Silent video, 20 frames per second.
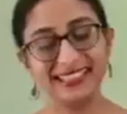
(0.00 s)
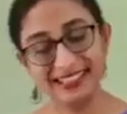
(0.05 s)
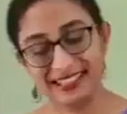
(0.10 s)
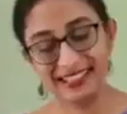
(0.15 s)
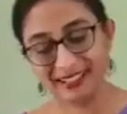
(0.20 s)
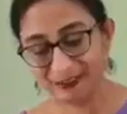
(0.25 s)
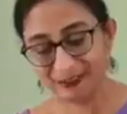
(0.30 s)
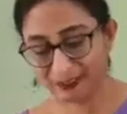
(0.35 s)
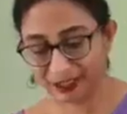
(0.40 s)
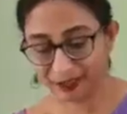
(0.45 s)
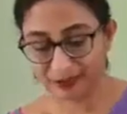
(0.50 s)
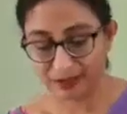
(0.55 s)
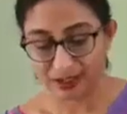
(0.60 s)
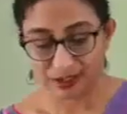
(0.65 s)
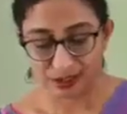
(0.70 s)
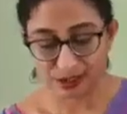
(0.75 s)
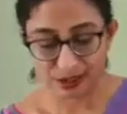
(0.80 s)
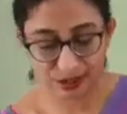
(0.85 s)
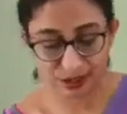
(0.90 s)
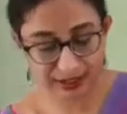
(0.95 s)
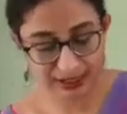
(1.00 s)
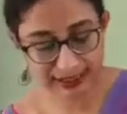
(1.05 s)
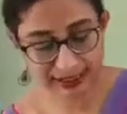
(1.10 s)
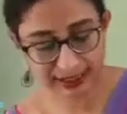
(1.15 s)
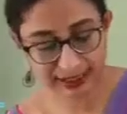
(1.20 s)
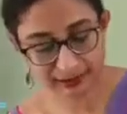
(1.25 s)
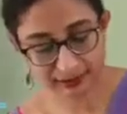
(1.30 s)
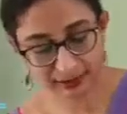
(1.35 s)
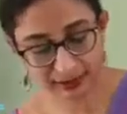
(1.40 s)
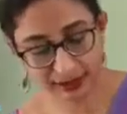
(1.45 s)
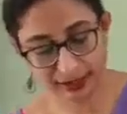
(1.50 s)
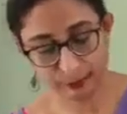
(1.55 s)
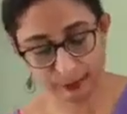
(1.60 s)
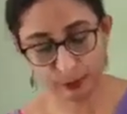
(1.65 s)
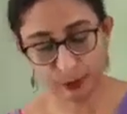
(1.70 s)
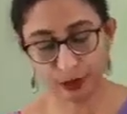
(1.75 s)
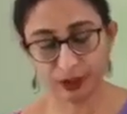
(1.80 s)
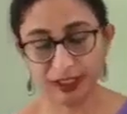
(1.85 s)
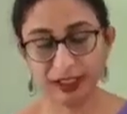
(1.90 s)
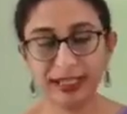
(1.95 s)
Fine. So these are the
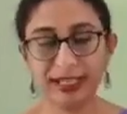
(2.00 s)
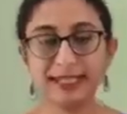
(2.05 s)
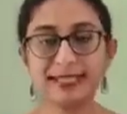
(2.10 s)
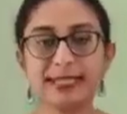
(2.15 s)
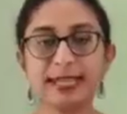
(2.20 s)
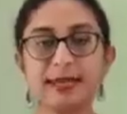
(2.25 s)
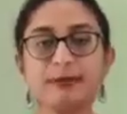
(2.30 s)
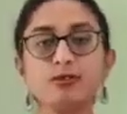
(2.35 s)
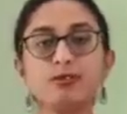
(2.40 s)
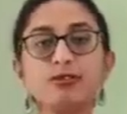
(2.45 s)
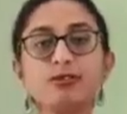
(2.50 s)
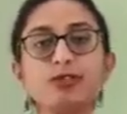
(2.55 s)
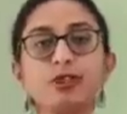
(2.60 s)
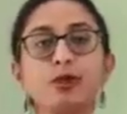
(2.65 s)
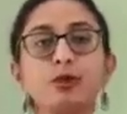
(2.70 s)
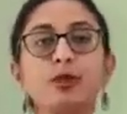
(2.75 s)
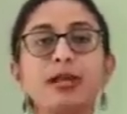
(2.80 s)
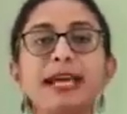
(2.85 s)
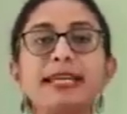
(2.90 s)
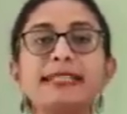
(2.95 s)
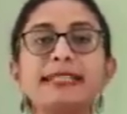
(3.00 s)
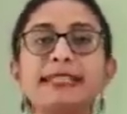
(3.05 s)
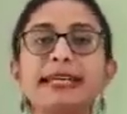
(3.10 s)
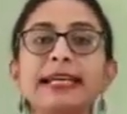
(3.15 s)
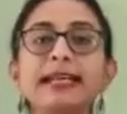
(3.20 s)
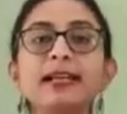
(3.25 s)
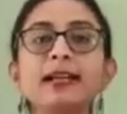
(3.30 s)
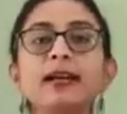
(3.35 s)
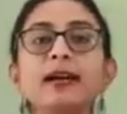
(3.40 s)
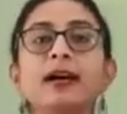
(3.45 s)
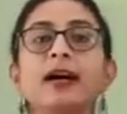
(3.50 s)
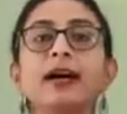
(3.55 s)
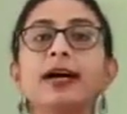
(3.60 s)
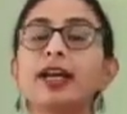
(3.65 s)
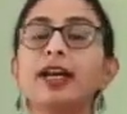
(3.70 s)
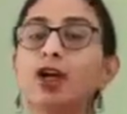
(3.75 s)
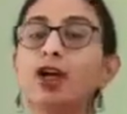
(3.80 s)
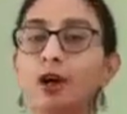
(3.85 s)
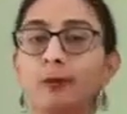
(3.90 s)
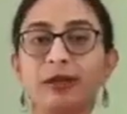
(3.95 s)
important enzymes which we utilize in
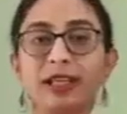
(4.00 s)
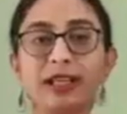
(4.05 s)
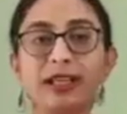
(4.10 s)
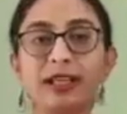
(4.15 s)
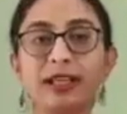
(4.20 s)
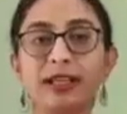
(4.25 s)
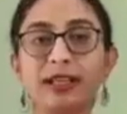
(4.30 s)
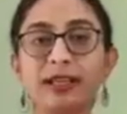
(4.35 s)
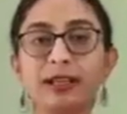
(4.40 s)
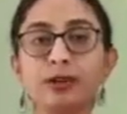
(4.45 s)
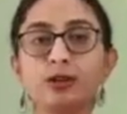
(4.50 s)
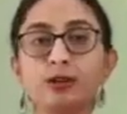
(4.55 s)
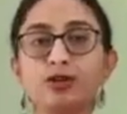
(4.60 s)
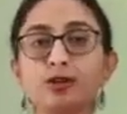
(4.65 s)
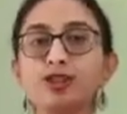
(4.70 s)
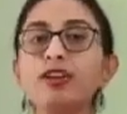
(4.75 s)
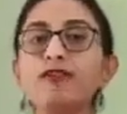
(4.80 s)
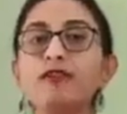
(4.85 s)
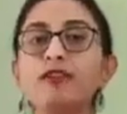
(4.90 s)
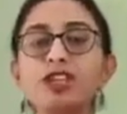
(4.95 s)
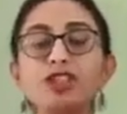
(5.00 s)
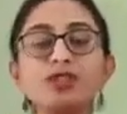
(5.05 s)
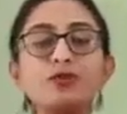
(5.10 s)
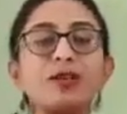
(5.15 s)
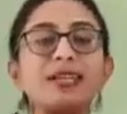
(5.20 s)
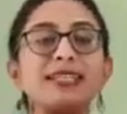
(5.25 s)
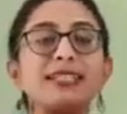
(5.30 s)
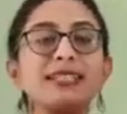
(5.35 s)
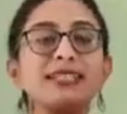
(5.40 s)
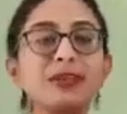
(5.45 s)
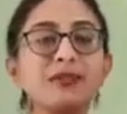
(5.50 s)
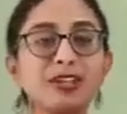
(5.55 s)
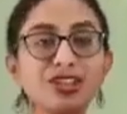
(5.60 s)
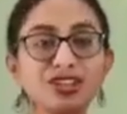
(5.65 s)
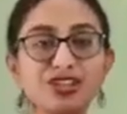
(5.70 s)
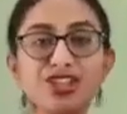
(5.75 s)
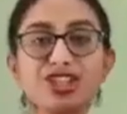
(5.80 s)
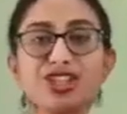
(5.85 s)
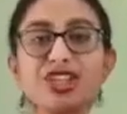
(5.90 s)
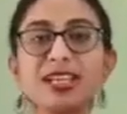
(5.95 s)
recombinant DNA technology. First one is the
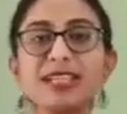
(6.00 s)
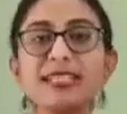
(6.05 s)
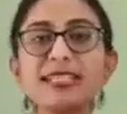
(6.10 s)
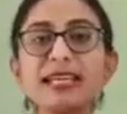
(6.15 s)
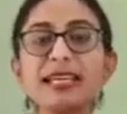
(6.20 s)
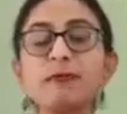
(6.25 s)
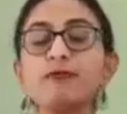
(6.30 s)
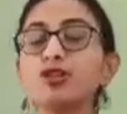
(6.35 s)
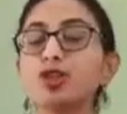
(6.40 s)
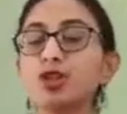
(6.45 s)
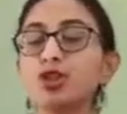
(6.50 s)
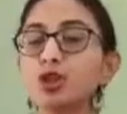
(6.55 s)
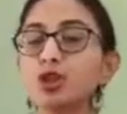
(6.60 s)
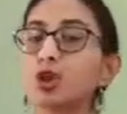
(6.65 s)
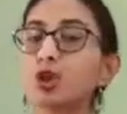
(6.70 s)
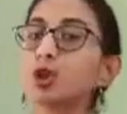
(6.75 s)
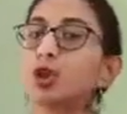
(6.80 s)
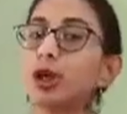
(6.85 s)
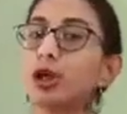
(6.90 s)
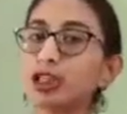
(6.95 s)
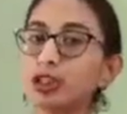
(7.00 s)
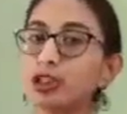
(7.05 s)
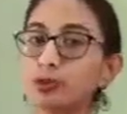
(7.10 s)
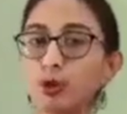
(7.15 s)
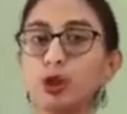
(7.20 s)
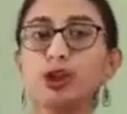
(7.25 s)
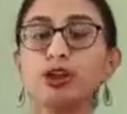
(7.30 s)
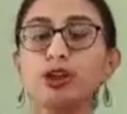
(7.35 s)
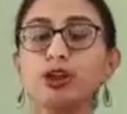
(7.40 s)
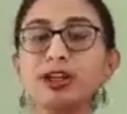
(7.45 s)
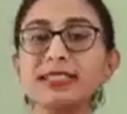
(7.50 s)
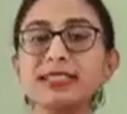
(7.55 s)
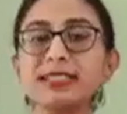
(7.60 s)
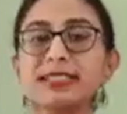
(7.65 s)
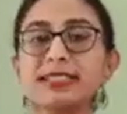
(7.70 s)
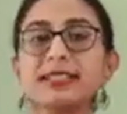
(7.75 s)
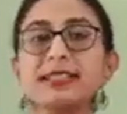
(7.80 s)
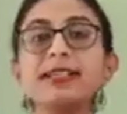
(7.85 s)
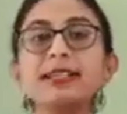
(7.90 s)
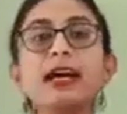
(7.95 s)
restriction enzyme, which is also called as molecular
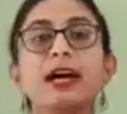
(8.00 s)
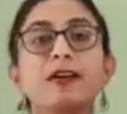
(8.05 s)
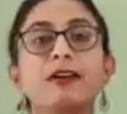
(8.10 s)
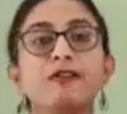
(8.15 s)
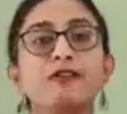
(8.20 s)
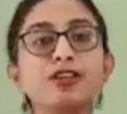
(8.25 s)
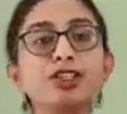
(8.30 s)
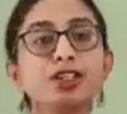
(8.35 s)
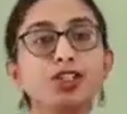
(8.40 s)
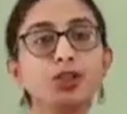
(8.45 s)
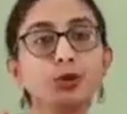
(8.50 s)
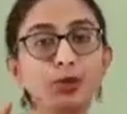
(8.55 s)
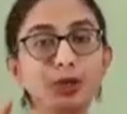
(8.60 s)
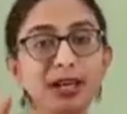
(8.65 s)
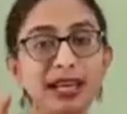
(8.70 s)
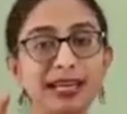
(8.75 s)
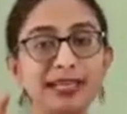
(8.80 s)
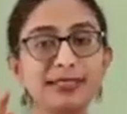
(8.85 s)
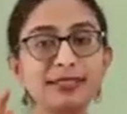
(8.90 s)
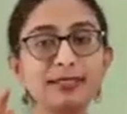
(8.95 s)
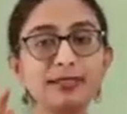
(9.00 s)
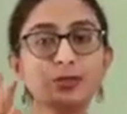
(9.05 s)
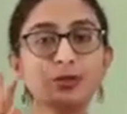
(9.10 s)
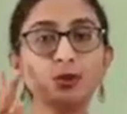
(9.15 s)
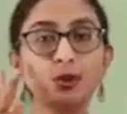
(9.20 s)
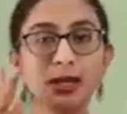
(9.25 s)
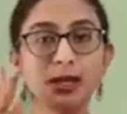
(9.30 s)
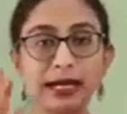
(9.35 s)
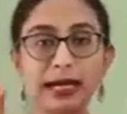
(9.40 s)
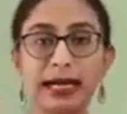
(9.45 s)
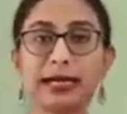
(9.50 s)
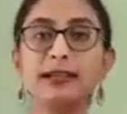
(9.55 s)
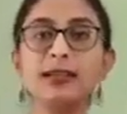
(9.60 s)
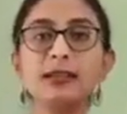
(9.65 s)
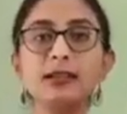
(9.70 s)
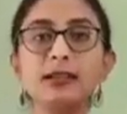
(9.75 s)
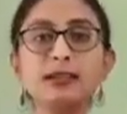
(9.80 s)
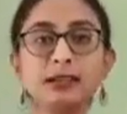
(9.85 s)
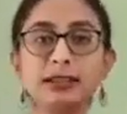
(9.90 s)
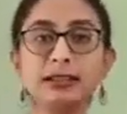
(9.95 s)
scissor, which is utilized to cut
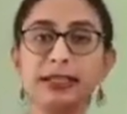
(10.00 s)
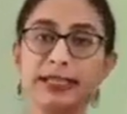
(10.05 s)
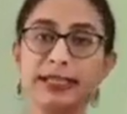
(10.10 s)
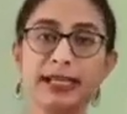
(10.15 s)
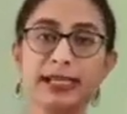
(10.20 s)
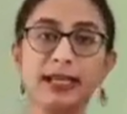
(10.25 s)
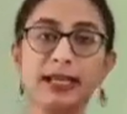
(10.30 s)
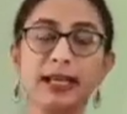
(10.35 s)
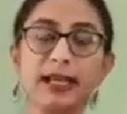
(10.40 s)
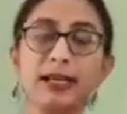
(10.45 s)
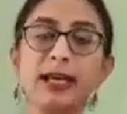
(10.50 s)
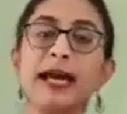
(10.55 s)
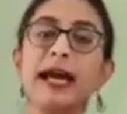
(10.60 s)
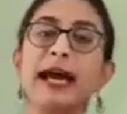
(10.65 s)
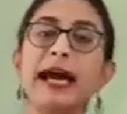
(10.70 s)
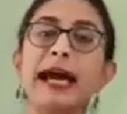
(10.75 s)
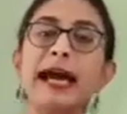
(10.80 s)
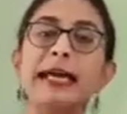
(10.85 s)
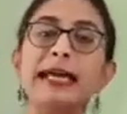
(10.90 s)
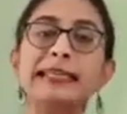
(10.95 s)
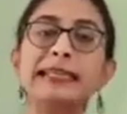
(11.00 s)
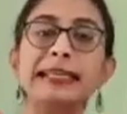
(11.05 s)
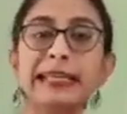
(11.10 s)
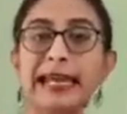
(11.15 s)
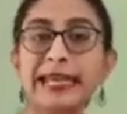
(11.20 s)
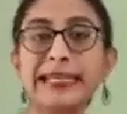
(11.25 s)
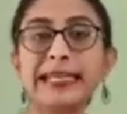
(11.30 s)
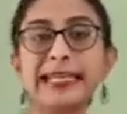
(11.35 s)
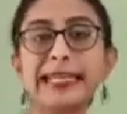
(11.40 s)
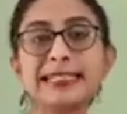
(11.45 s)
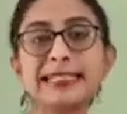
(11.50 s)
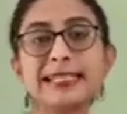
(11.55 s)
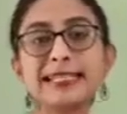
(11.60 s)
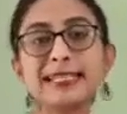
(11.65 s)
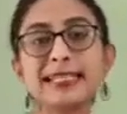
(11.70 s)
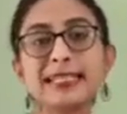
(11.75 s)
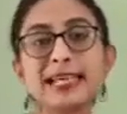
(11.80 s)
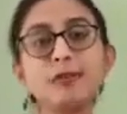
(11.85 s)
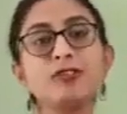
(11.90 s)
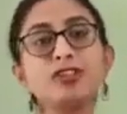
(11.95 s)
the DNA. And then ligase
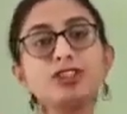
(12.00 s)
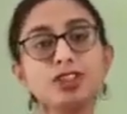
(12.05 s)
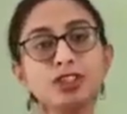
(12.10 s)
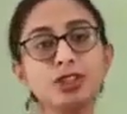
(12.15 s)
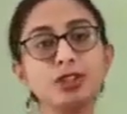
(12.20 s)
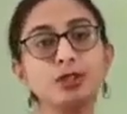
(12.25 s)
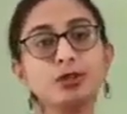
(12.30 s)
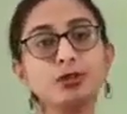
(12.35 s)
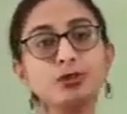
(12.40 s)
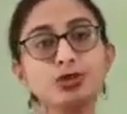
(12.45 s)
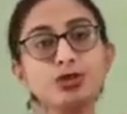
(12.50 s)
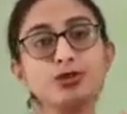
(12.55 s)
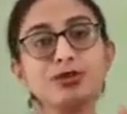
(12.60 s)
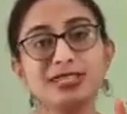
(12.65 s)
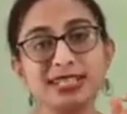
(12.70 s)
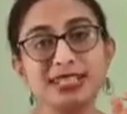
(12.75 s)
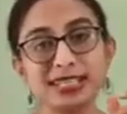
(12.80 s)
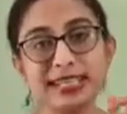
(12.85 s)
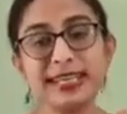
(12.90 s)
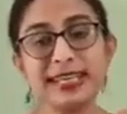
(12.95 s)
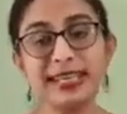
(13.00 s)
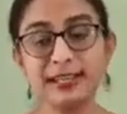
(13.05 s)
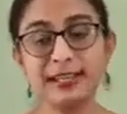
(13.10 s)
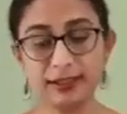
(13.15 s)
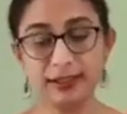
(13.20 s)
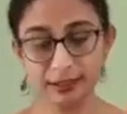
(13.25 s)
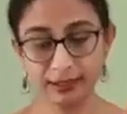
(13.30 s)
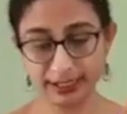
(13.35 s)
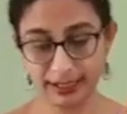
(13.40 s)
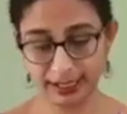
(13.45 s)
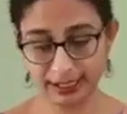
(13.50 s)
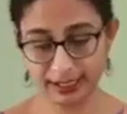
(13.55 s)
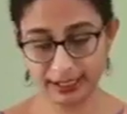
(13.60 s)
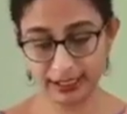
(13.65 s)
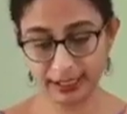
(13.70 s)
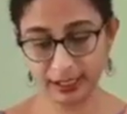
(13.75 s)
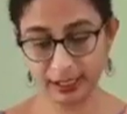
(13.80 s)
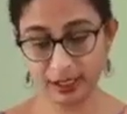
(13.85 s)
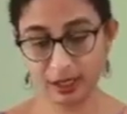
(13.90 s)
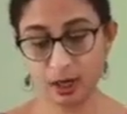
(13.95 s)
enzyme, which is used to seal the
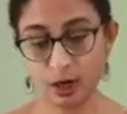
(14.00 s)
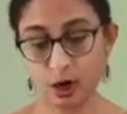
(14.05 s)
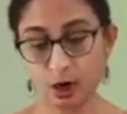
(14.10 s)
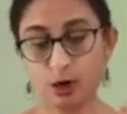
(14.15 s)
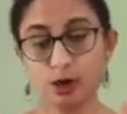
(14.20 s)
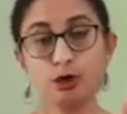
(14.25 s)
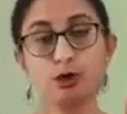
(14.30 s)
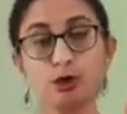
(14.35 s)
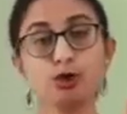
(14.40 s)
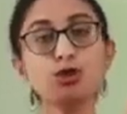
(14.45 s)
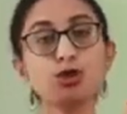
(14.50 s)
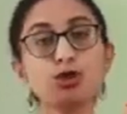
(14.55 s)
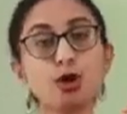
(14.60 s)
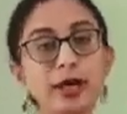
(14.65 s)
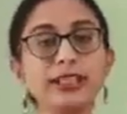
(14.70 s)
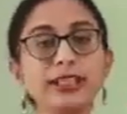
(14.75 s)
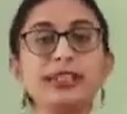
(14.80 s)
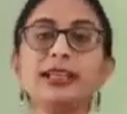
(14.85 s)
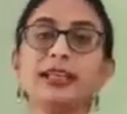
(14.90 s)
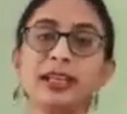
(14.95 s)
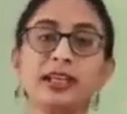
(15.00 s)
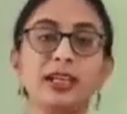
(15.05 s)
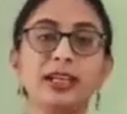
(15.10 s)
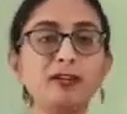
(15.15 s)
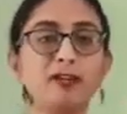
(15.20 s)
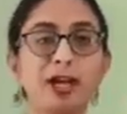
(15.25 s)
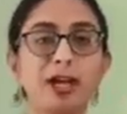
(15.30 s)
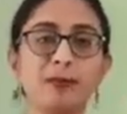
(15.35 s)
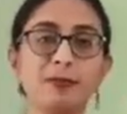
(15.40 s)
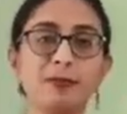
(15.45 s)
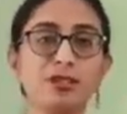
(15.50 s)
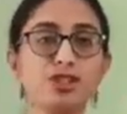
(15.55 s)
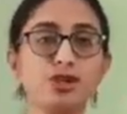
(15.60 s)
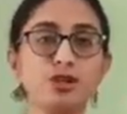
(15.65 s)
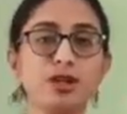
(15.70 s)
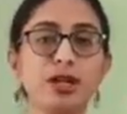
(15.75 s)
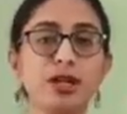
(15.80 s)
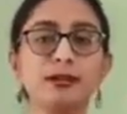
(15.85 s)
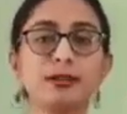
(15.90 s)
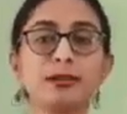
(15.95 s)
DNA or to join the DNA fragments
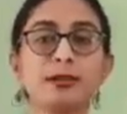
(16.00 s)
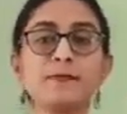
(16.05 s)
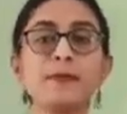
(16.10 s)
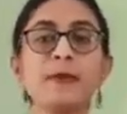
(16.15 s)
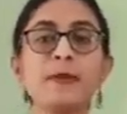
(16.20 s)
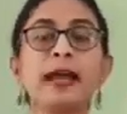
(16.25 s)
together.